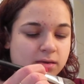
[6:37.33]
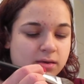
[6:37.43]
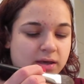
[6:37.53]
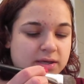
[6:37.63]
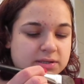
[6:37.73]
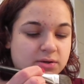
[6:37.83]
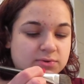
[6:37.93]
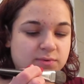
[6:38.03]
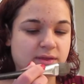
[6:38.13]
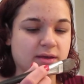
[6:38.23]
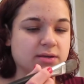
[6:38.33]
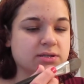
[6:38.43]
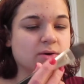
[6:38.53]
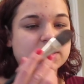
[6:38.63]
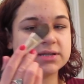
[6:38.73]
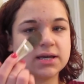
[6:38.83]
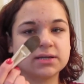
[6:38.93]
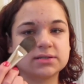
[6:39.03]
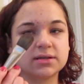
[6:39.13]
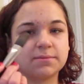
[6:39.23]
I guess goes with it. So I take
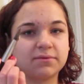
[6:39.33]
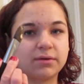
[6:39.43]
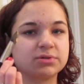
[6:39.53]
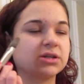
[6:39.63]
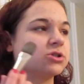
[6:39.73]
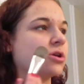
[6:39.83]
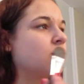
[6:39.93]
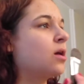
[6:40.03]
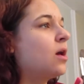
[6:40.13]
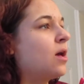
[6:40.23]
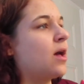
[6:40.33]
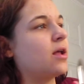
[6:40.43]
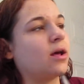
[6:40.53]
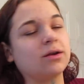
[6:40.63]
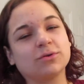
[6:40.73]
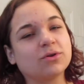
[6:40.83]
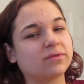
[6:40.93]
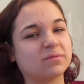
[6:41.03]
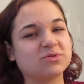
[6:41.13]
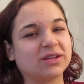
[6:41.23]
some foundation, and I don't know if
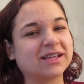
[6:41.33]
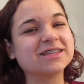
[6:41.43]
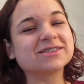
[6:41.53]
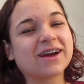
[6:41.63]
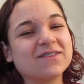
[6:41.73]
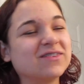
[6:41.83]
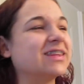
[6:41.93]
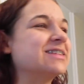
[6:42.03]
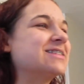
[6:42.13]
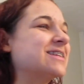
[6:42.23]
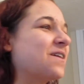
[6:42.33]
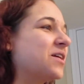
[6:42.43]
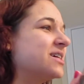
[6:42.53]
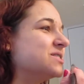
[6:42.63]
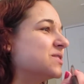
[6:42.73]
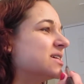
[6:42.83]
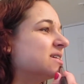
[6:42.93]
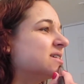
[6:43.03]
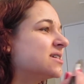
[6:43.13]
I'm doing this right, but this is how I do it.